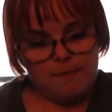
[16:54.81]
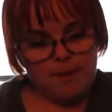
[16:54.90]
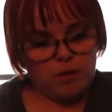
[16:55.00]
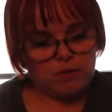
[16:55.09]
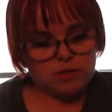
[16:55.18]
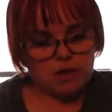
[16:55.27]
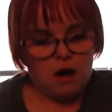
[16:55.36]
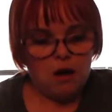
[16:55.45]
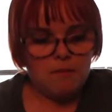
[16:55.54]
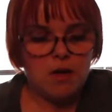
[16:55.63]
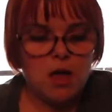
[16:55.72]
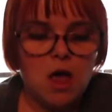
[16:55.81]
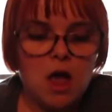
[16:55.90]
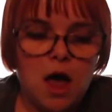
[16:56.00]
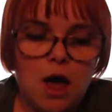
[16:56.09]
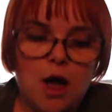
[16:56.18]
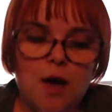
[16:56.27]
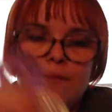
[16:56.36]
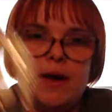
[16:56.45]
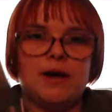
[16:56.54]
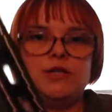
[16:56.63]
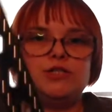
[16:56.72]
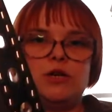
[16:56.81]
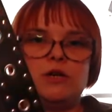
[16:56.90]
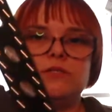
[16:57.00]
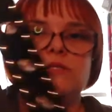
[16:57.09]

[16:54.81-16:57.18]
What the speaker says: belt up, and it's just